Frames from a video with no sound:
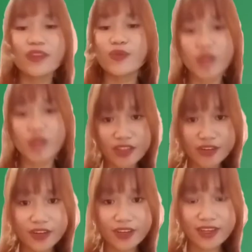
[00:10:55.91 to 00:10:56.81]

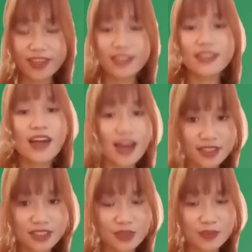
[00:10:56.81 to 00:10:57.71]
Rather, it
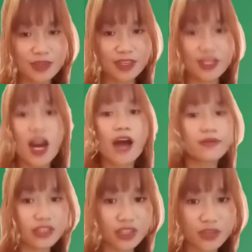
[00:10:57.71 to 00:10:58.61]
has to be the
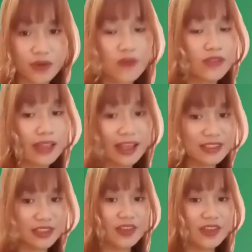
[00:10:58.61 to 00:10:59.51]
objective of the
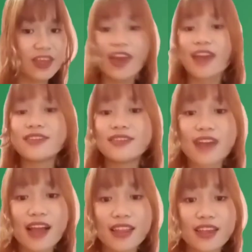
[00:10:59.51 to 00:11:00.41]
lesson and the
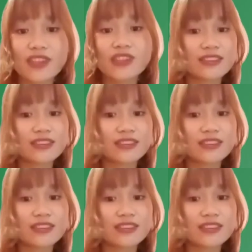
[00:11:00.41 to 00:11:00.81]
knowledge and